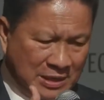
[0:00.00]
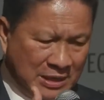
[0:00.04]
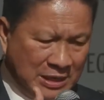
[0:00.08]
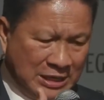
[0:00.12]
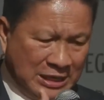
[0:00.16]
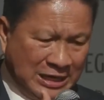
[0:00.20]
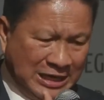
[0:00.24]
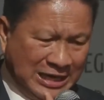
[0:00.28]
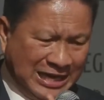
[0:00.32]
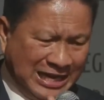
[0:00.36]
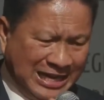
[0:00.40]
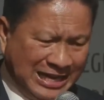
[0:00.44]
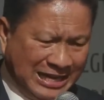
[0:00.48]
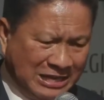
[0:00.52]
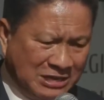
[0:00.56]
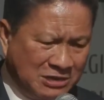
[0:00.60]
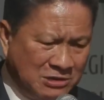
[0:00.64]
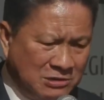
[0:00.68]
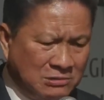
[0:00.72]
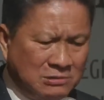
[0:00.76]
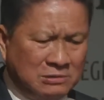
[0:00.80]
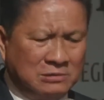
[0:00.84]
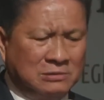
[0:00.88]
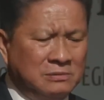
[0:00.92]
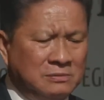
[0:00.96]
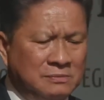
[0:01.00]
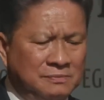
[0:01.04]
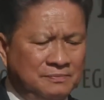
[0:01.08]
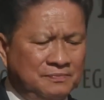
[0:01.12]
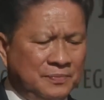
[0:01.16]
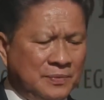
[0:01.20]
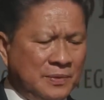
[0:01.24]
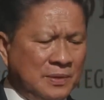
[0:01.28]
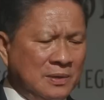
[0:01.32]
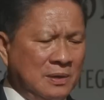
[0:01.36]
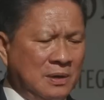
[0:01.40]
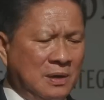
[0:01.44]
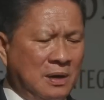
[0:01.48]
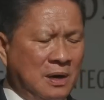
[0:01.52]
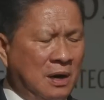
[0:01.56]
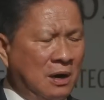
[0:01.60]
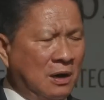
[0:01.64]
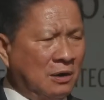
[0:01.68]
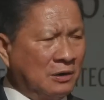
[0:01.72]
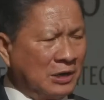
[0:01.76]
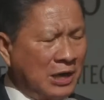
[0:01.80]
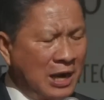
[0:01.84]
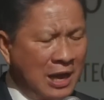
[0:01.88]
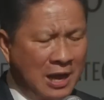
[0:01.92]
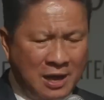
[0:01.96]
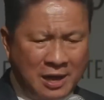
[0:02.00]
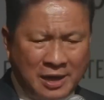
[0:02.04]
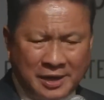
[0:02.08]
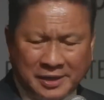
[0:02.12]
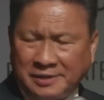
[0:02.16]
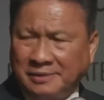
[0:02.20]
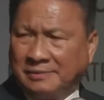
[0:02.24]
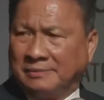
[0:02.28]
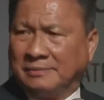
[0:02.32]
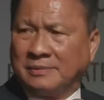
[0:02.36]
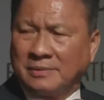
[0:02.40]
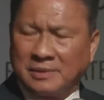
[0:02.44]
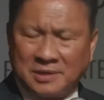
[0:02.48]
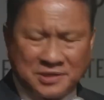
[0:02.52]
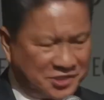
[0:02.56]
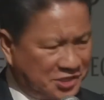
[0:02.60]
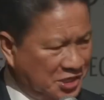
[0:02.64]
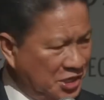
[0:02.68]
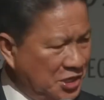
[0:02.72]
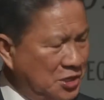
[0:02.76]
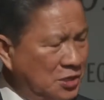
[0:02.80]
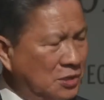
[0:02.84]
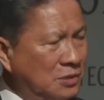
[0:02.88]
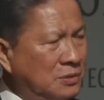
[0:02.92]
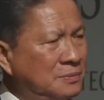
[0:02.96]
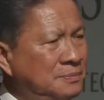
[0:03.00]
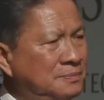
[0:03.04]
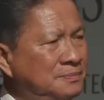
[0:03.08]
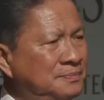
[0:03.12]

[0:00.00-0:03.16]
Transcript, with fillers: illegal online casino,